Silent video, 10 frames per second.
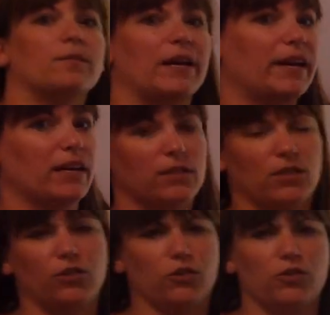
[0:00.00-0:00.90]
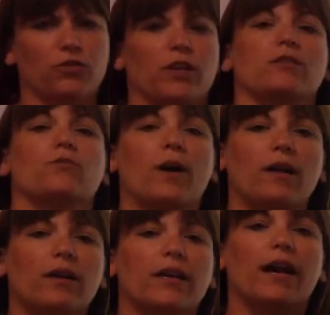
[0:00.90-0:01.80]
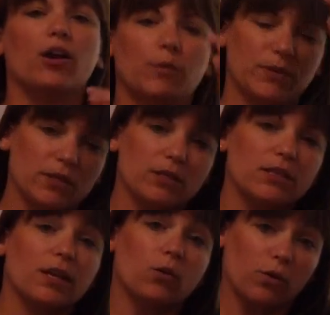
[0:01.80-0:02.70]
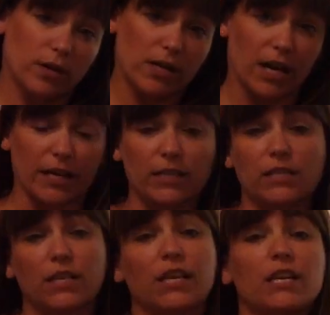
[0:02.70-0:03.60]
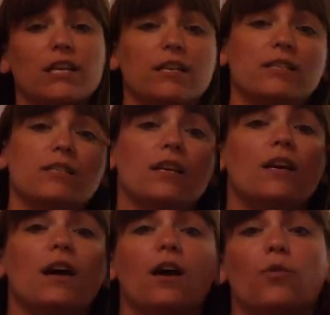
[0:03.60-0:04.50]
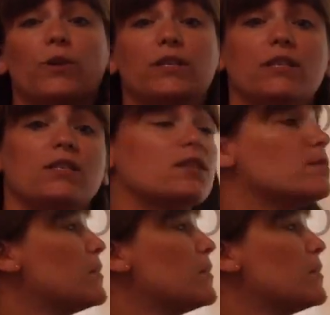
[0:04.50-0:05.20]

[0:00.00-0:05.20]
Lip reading: am I asking you to do this? Well, it helps to stay organized, and we need to